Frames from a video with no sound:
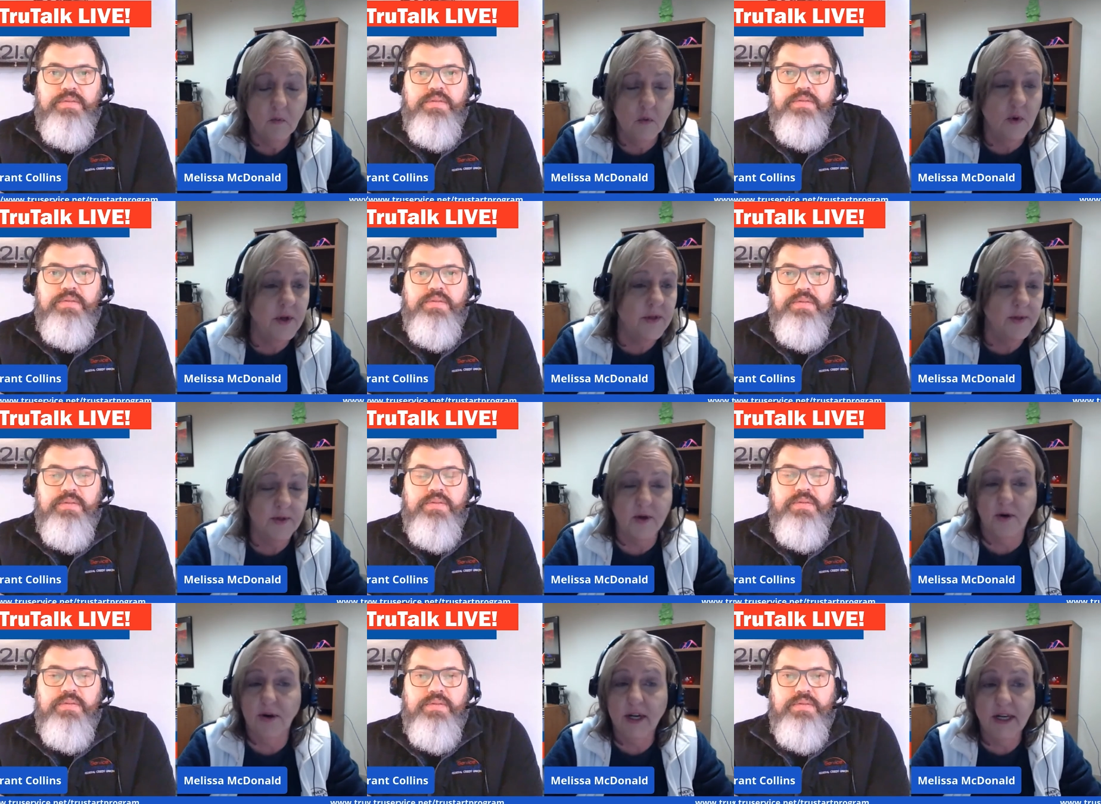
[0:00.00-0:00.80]
Speaker 1: one
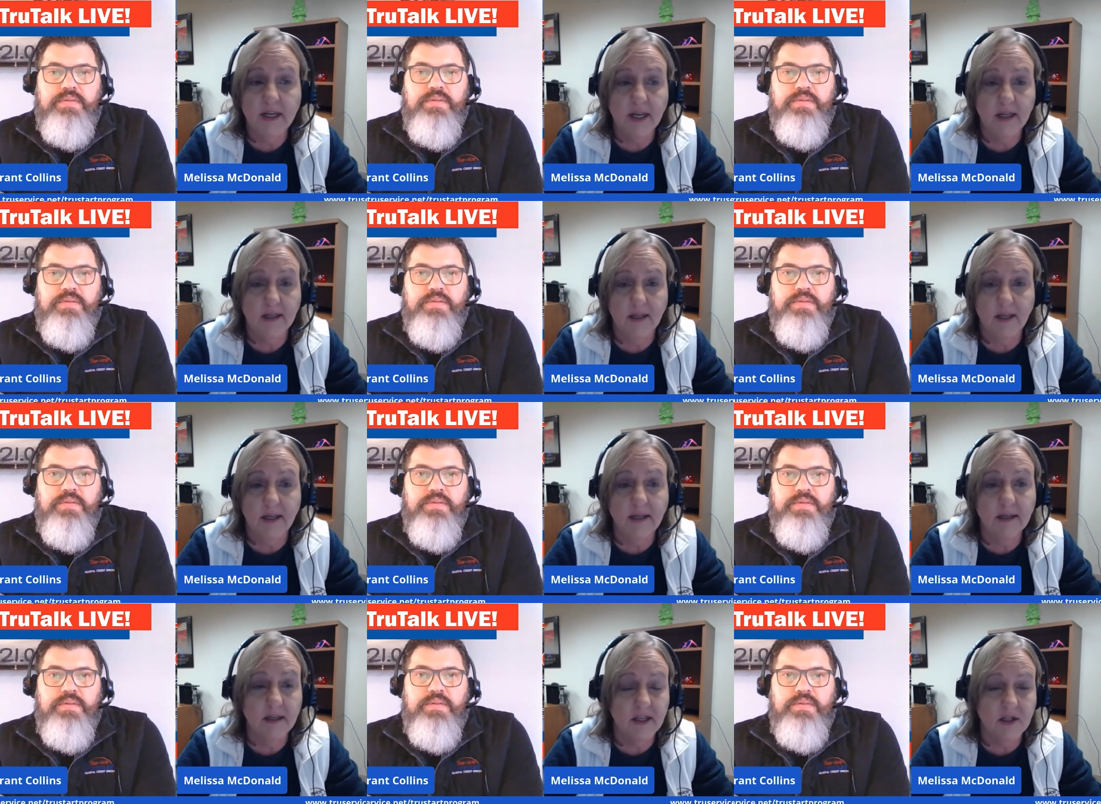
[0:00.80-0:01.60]
30 day
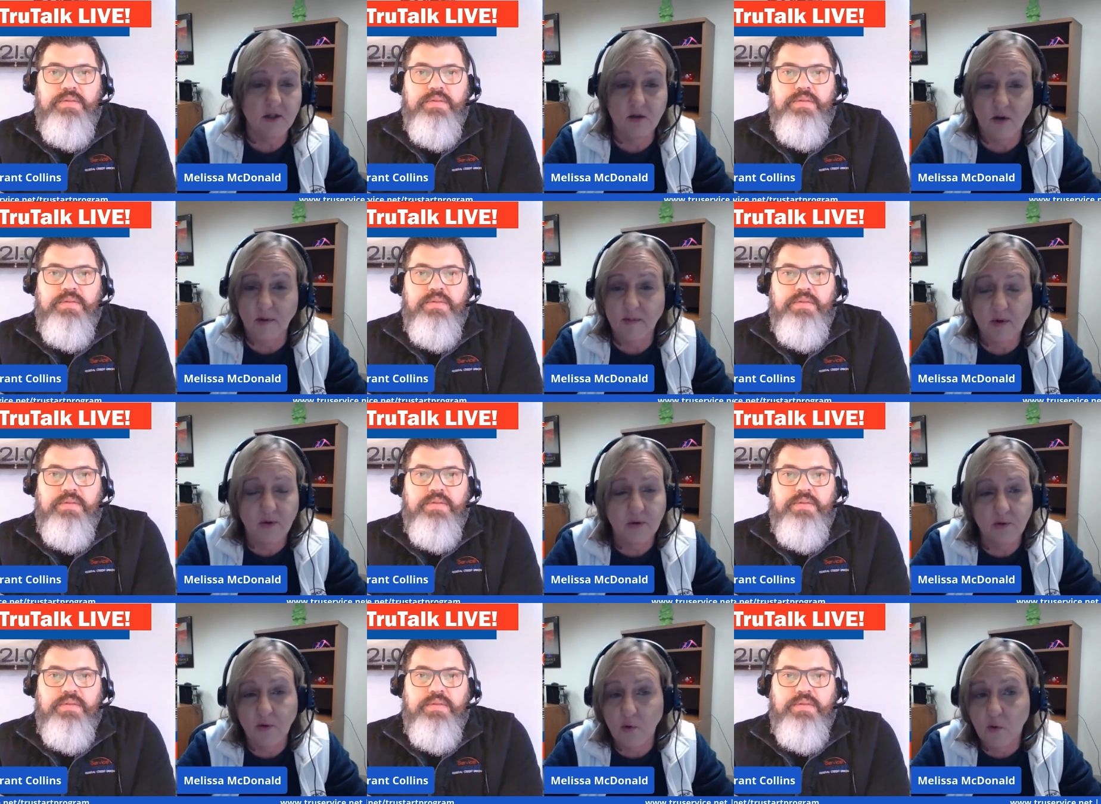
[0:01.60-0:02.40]
late can drop your
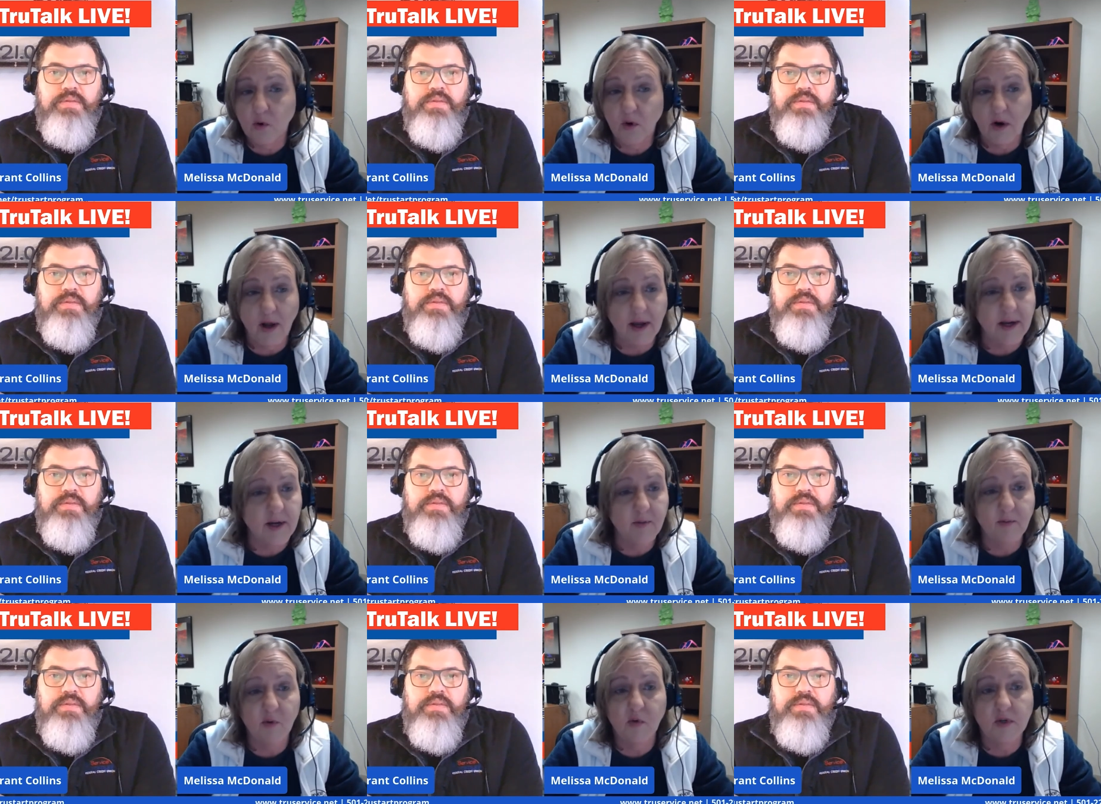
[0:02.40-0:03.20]
score 80
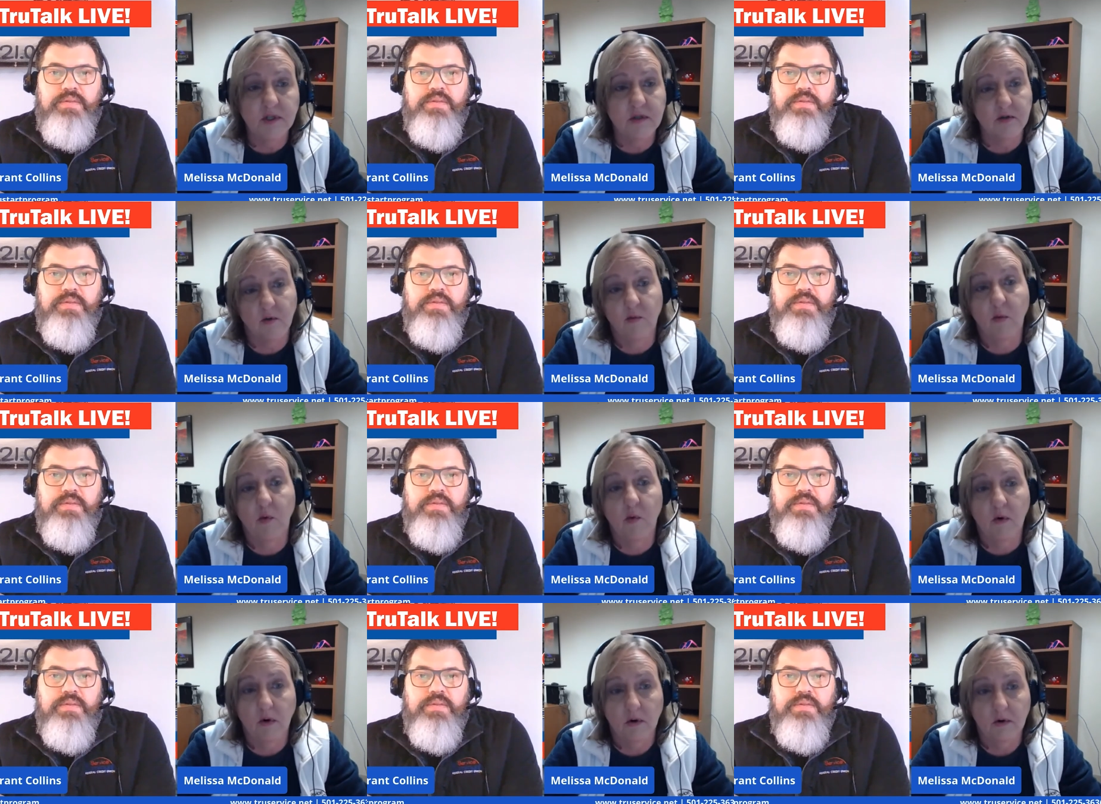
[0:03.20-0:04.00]
points or
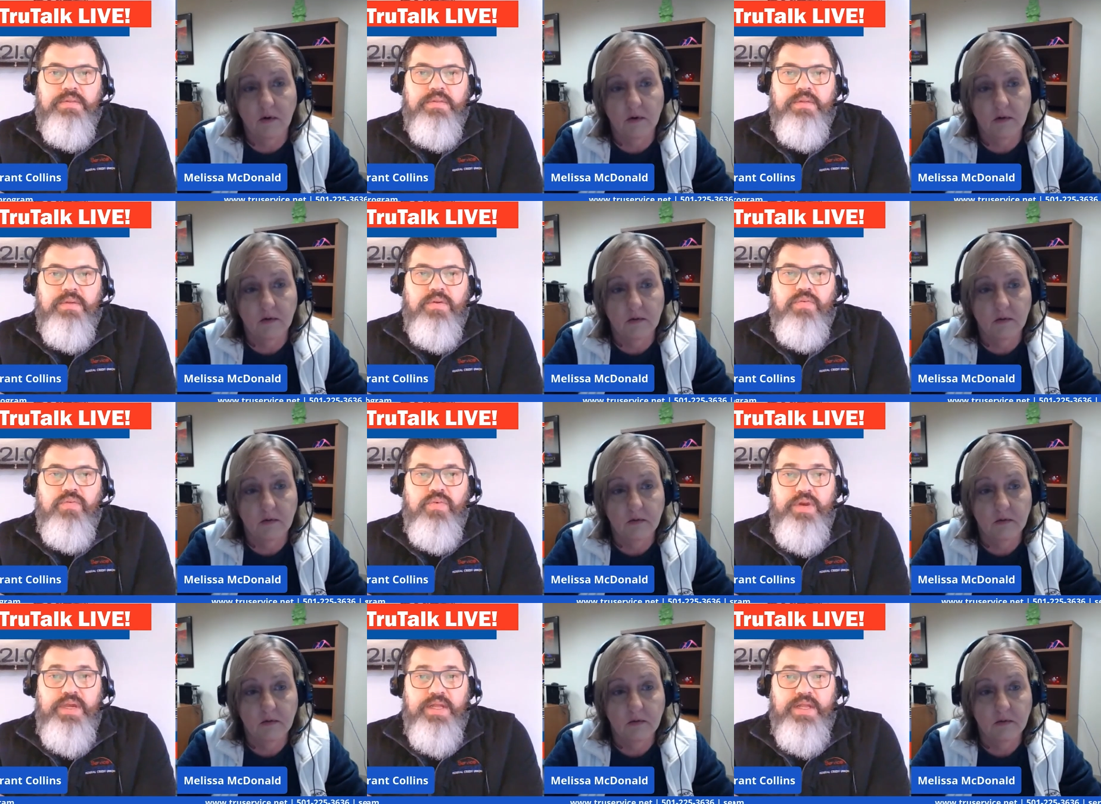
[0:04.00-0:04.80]
more.
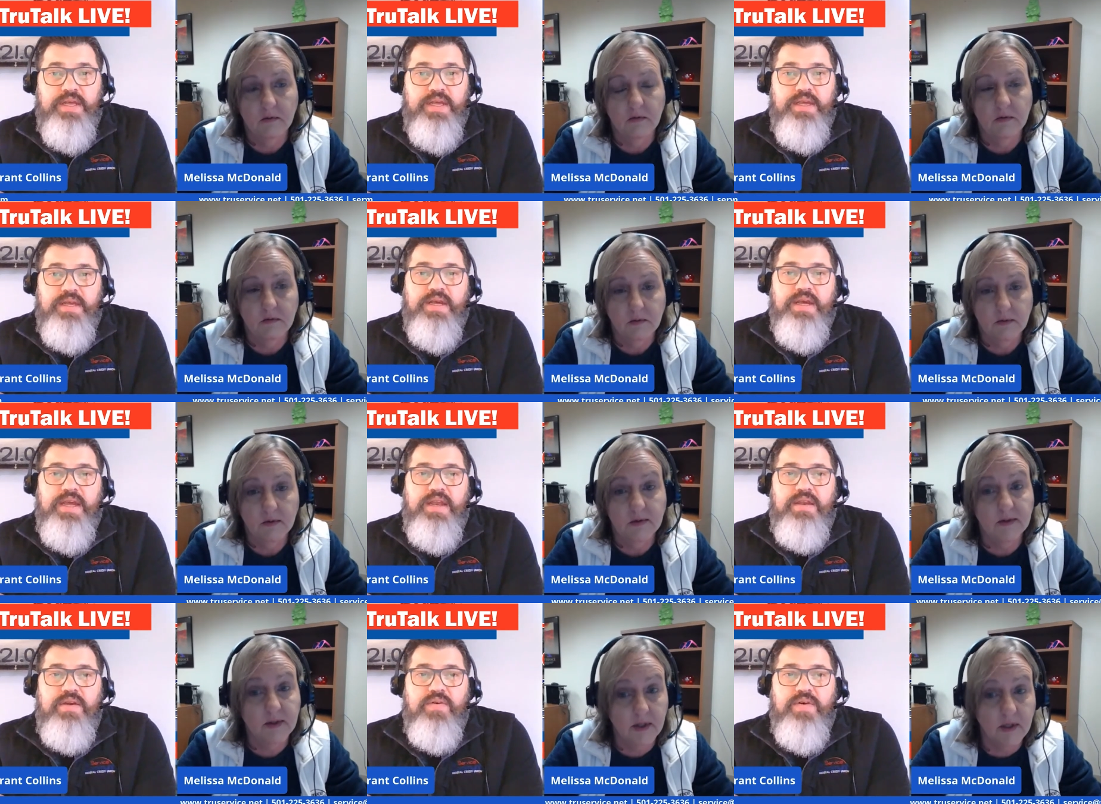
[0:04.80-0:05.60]
Speaker 2: Really? I
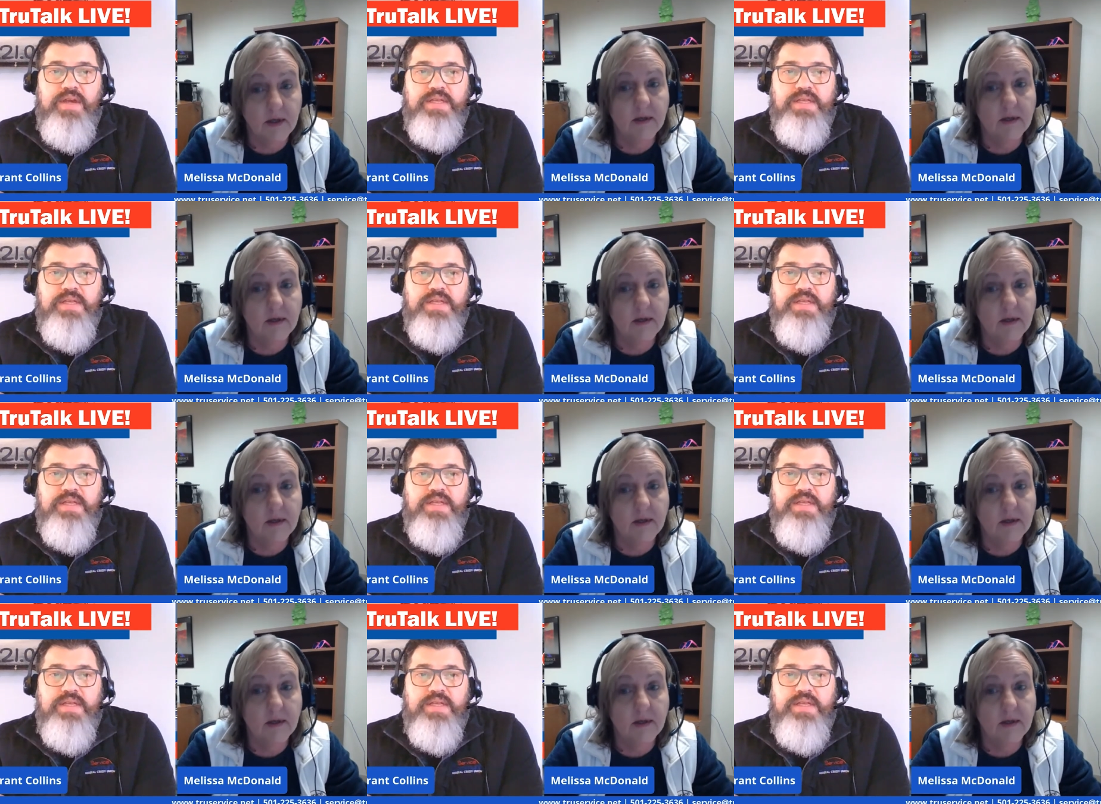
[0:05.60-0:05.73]
had no